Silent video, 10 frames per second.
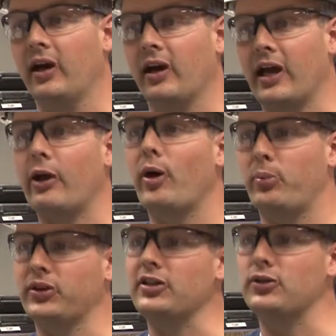How do I
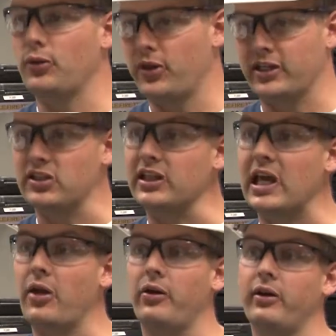put these two things
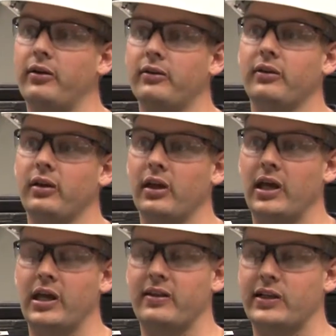together?
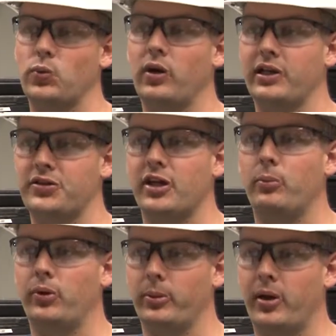And that's where I
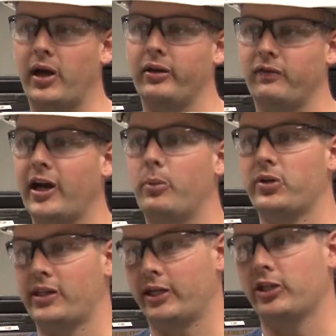stumbled upon fire
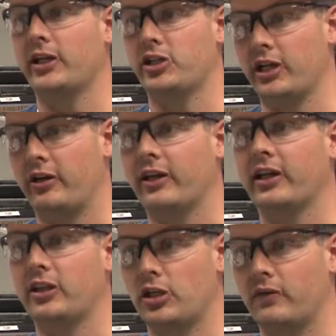protection engineering
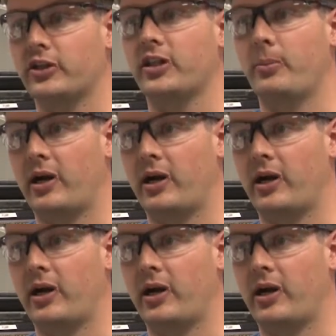at the University of